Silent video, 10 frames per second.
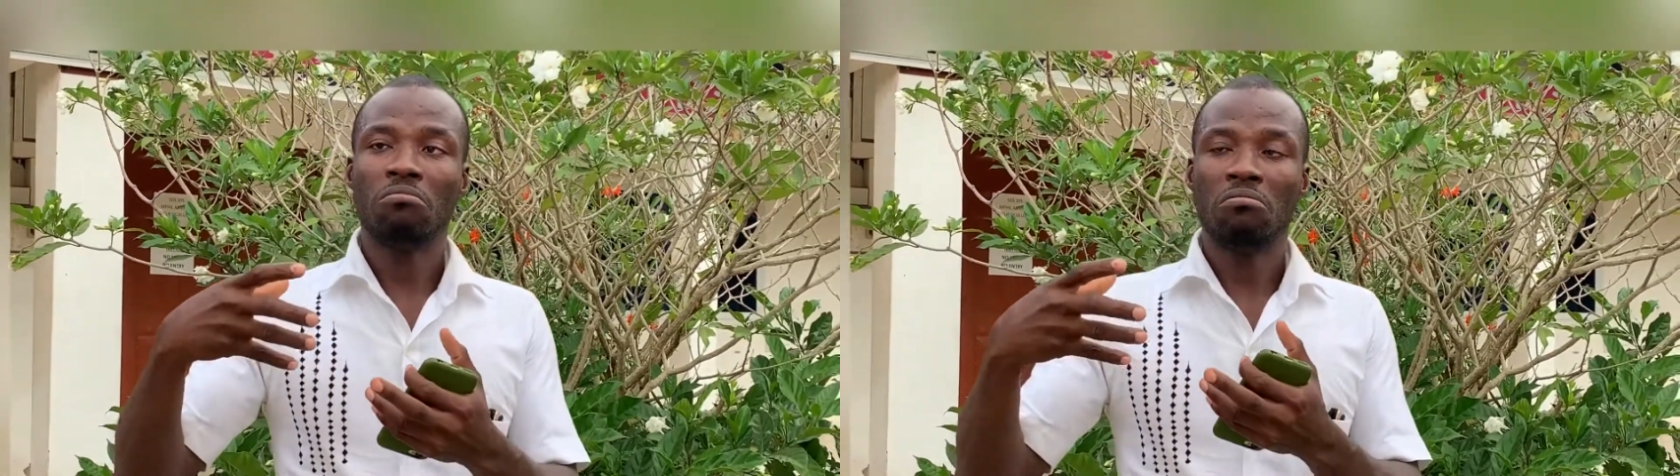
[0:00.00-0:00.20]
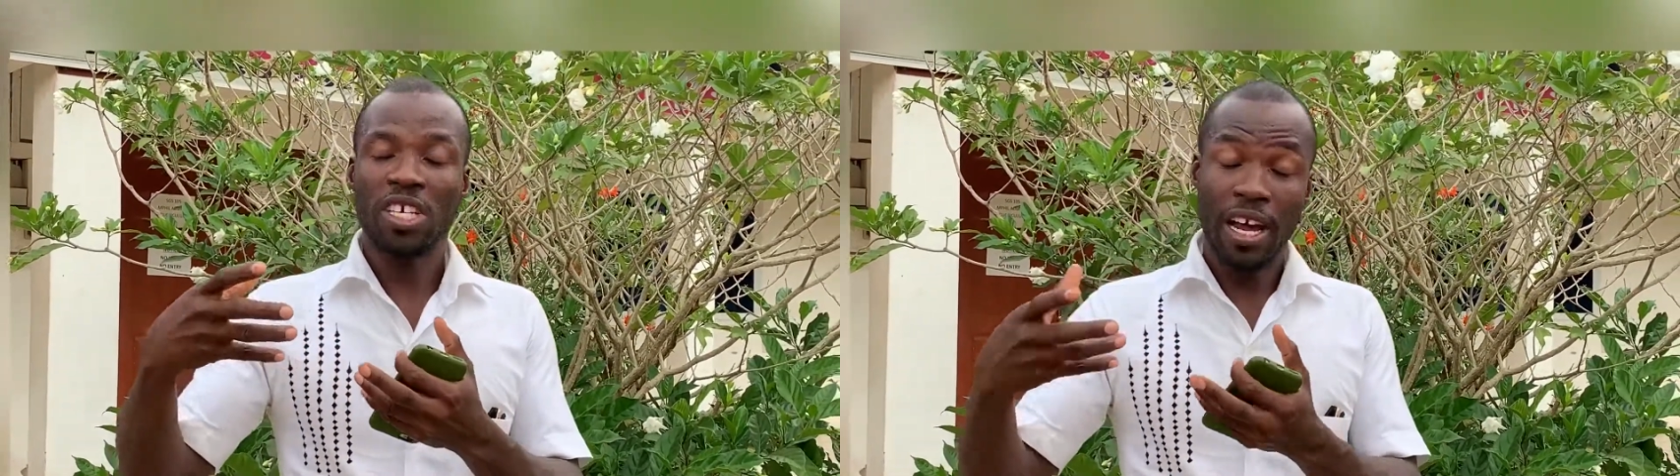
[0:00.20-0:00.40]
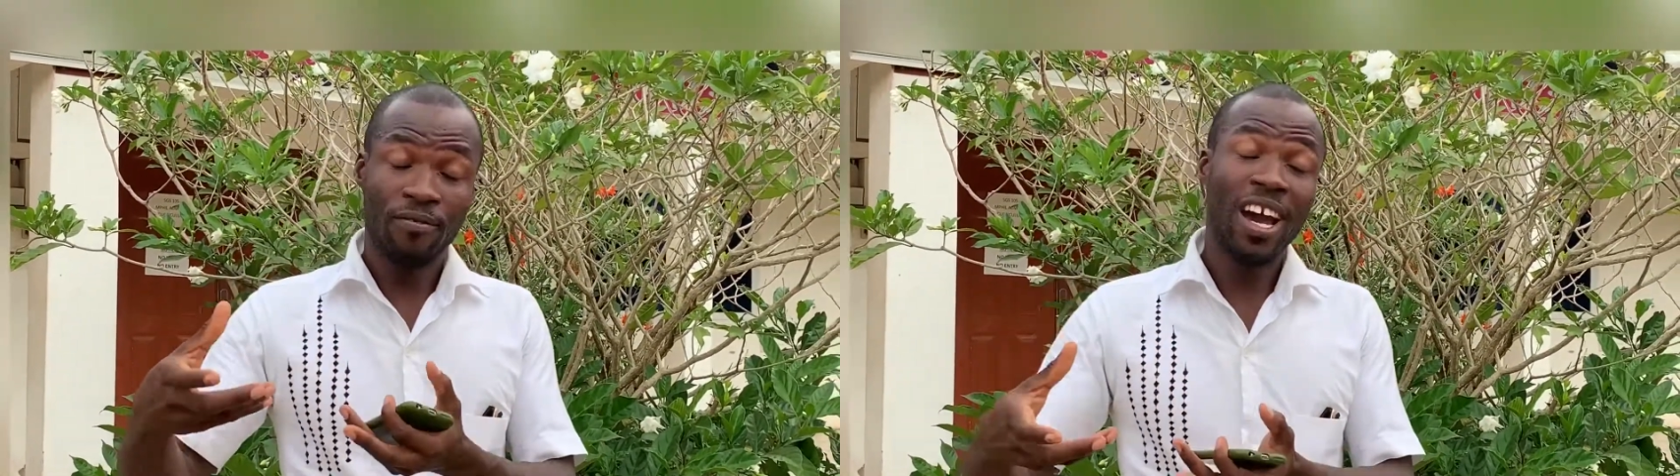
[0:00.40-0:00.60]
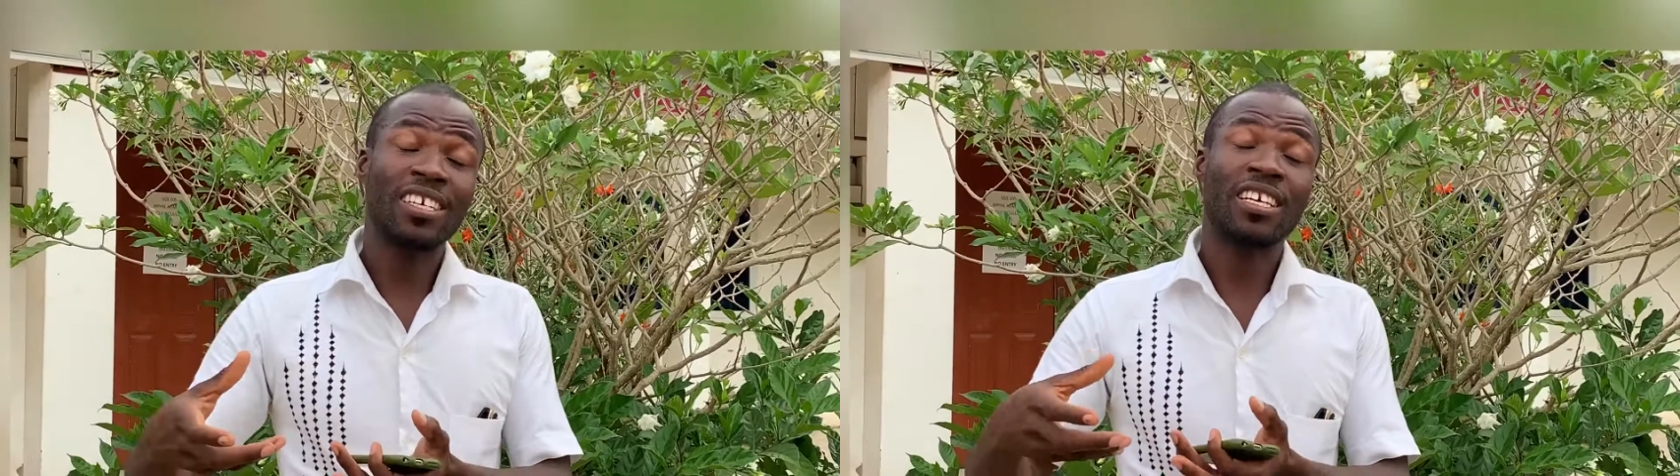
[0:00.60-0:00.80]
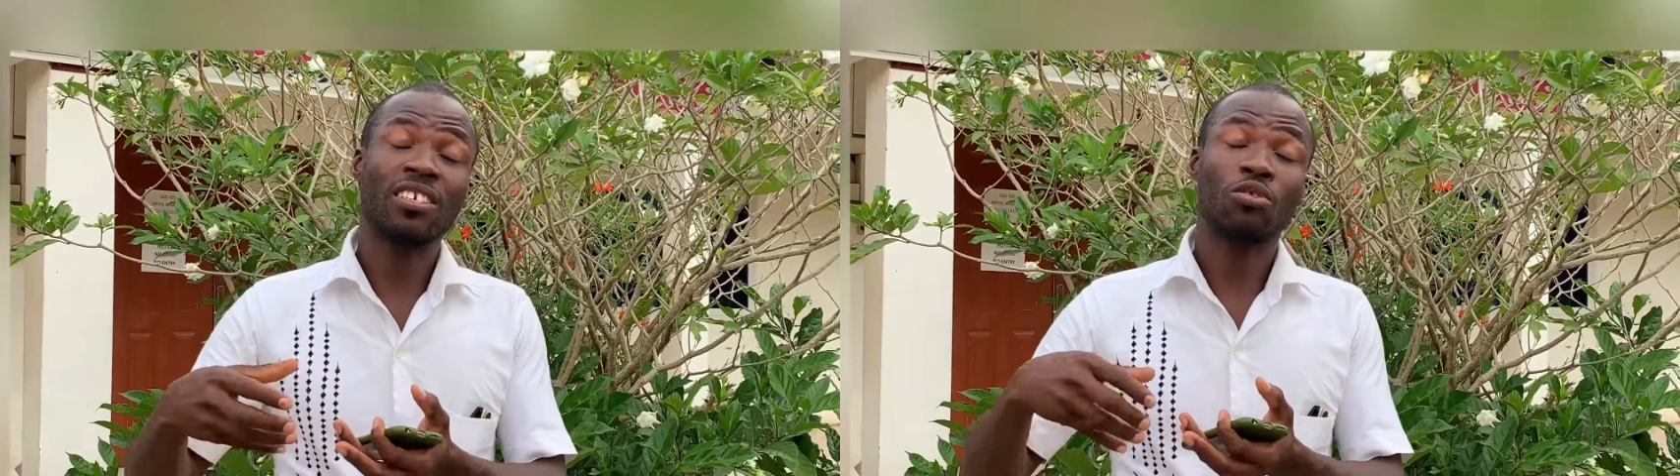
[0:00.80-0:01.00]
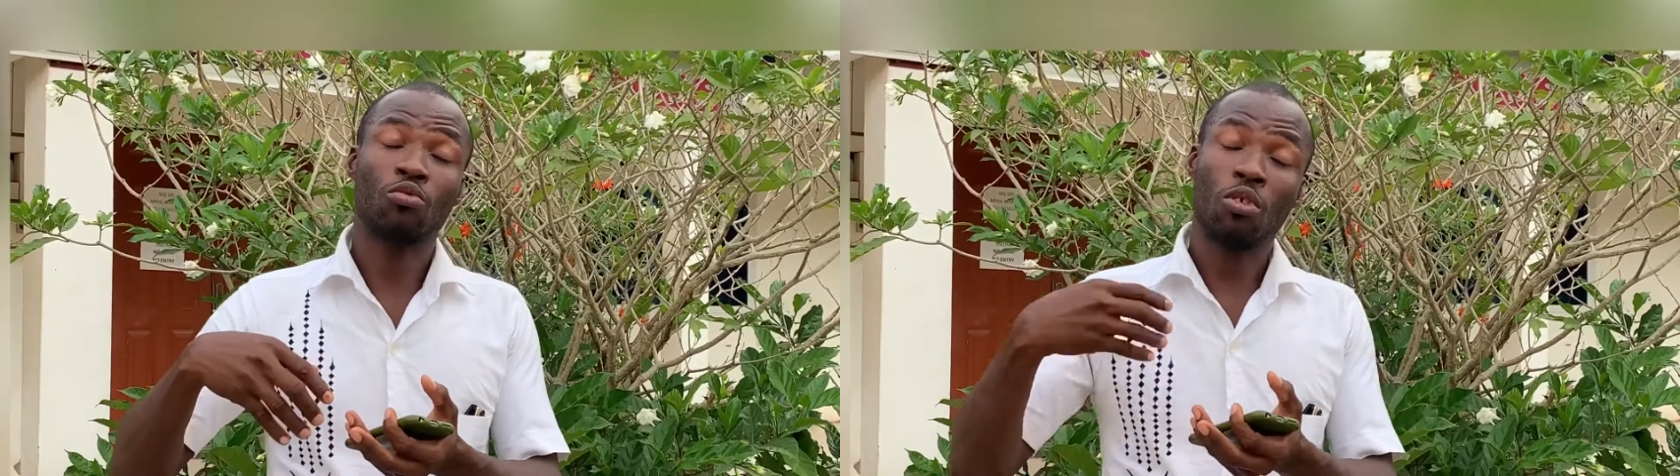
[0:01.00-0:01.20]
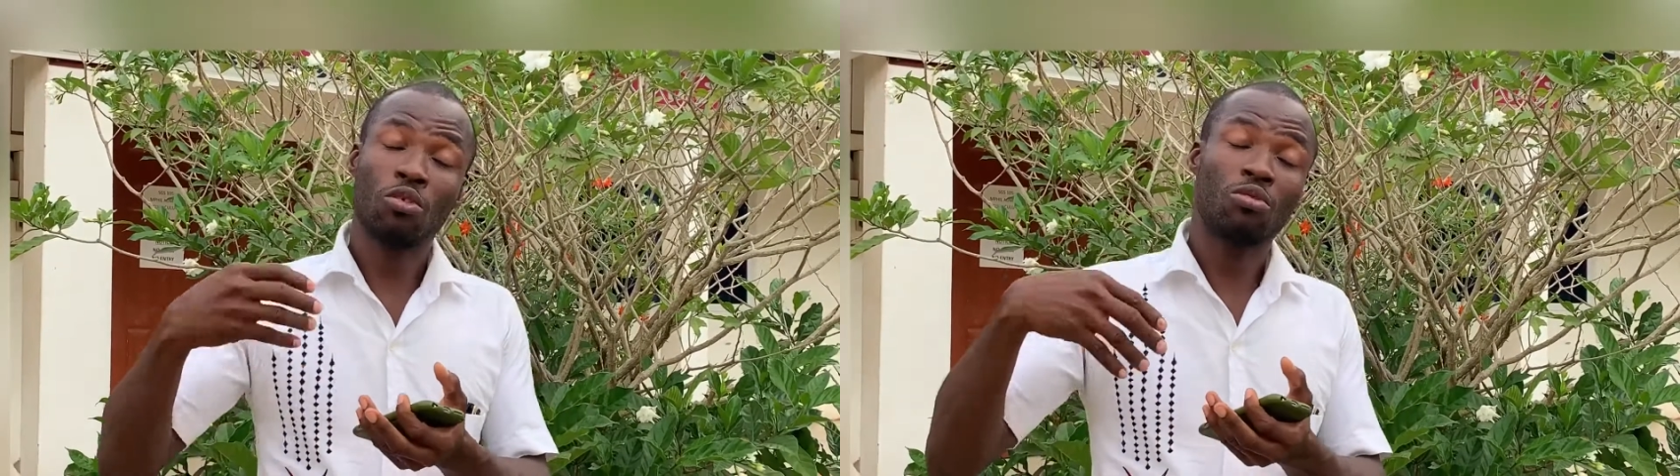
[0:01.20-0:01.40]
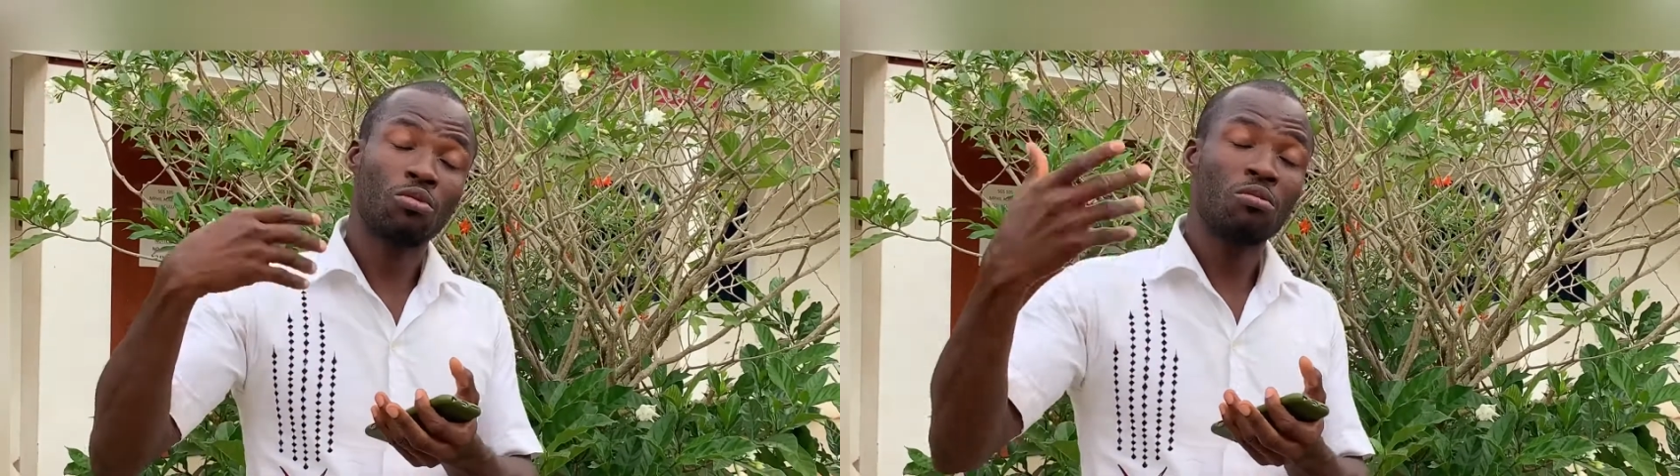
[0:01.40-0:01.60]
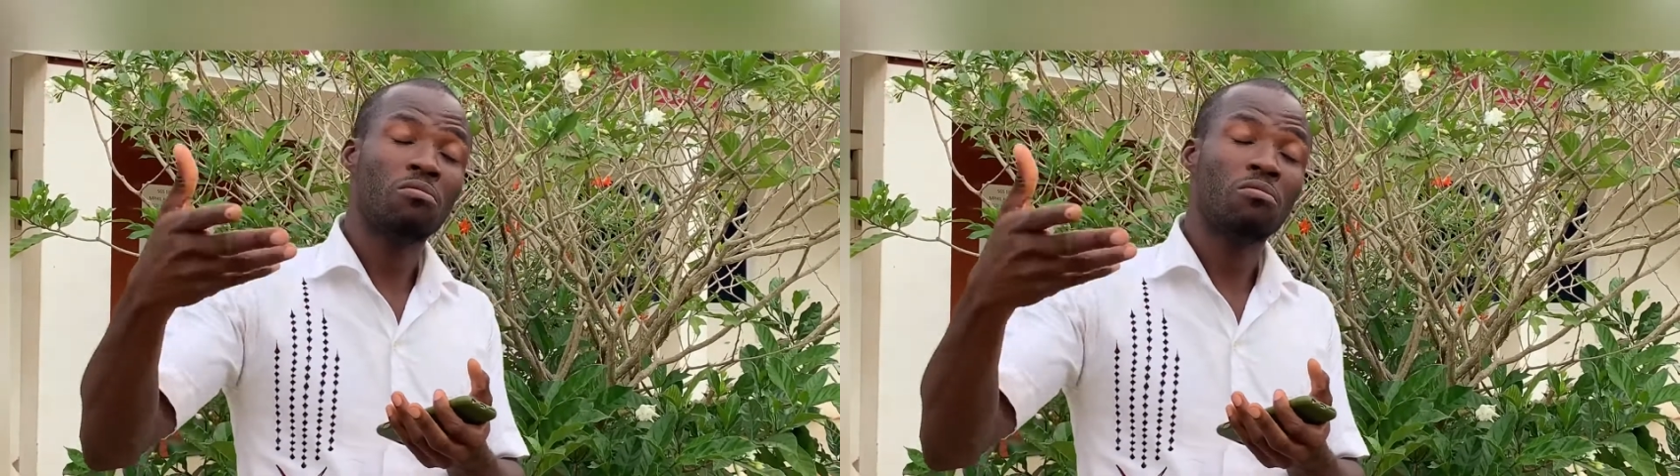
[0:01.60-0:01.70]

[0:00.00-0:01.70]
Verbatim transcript: the advice is to also